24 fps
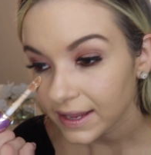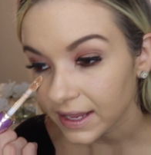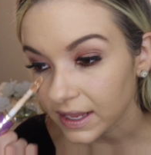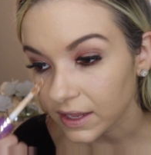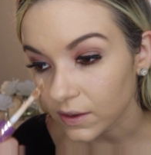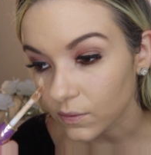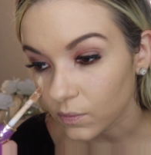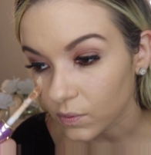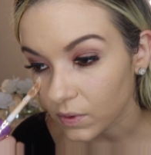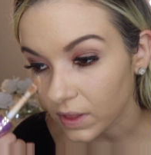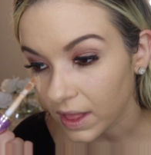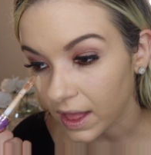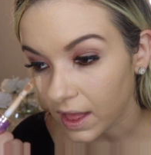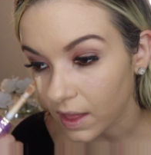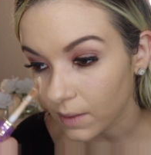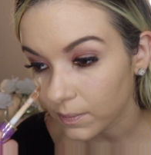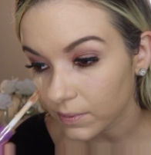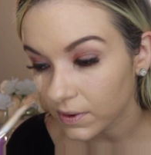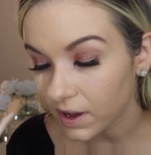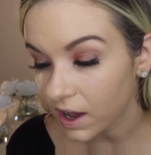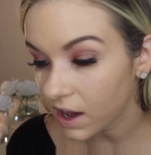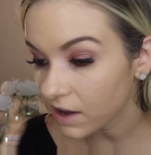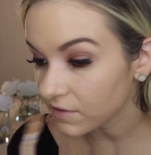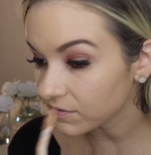it will
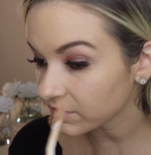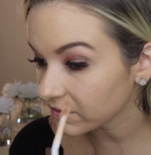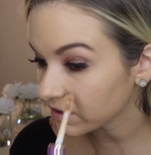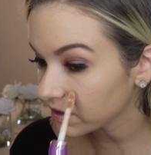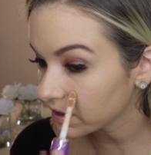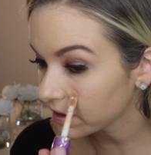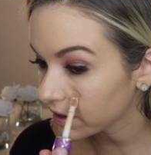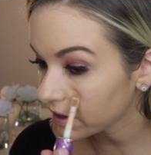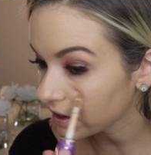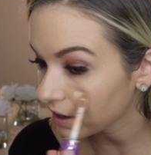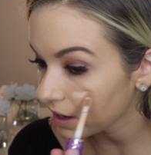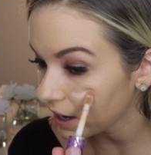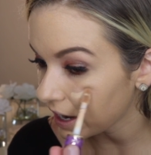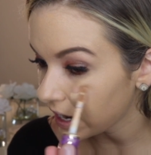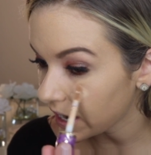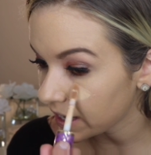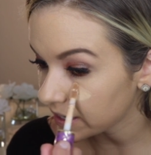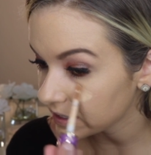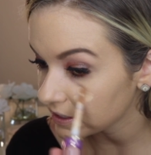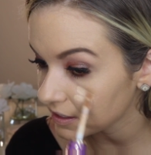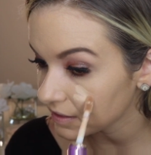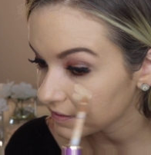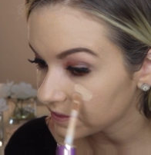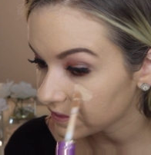help cover
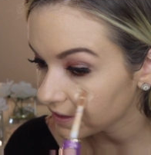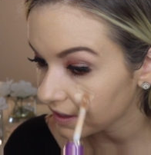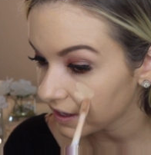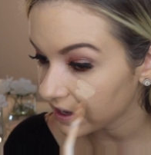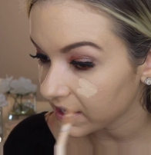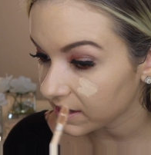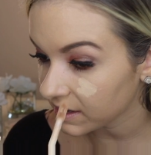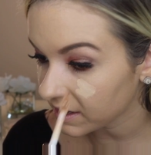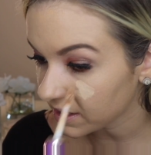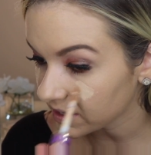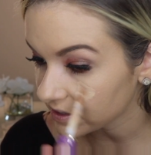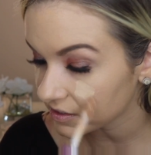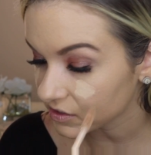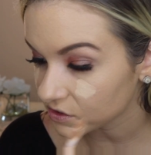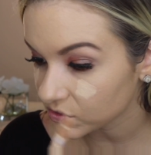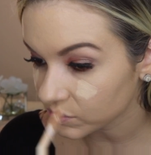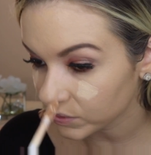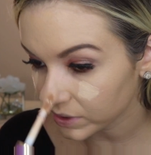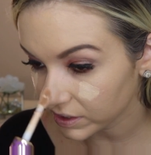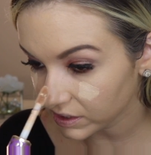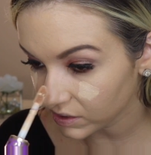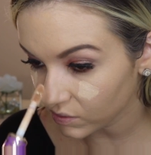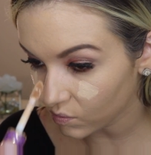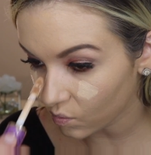anything and it's
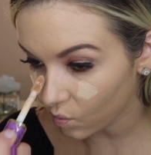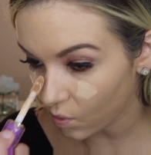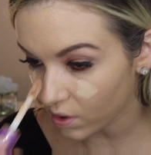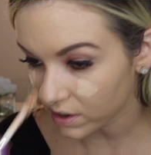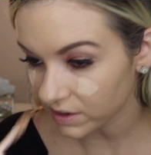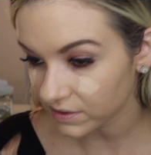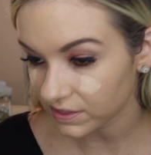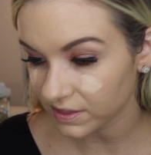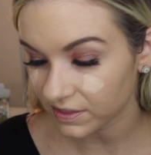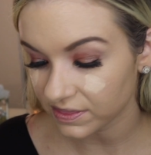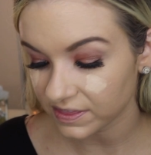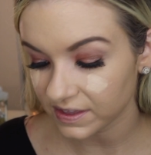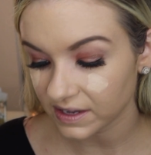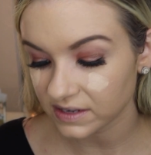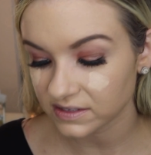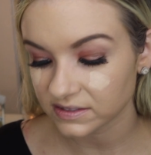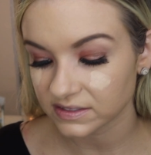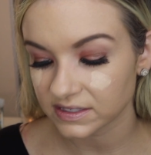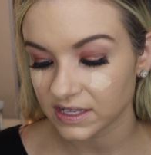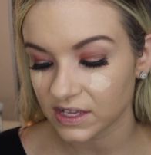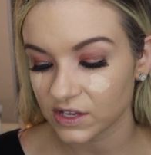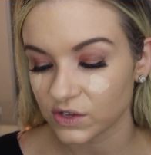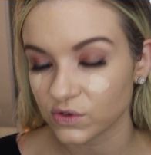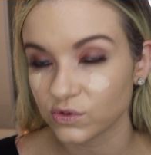really one of the
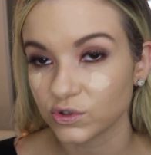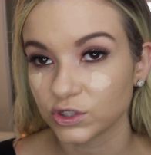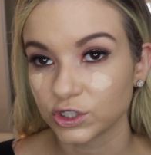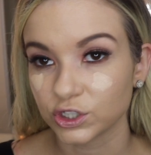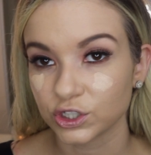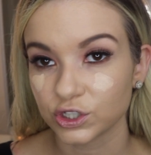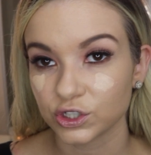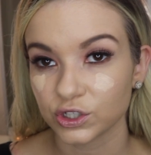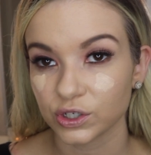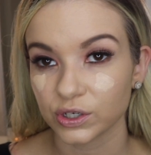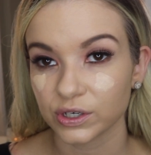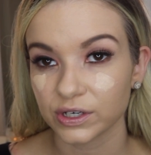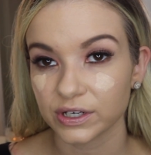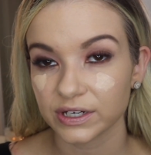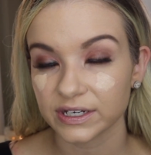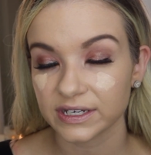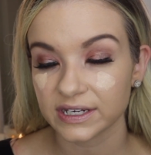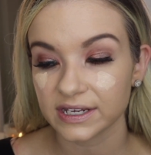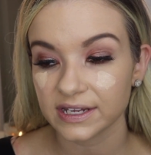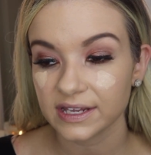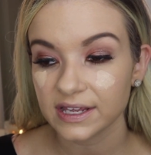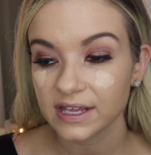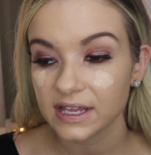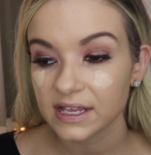things that you
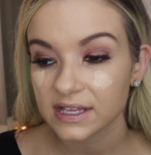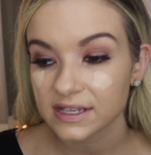should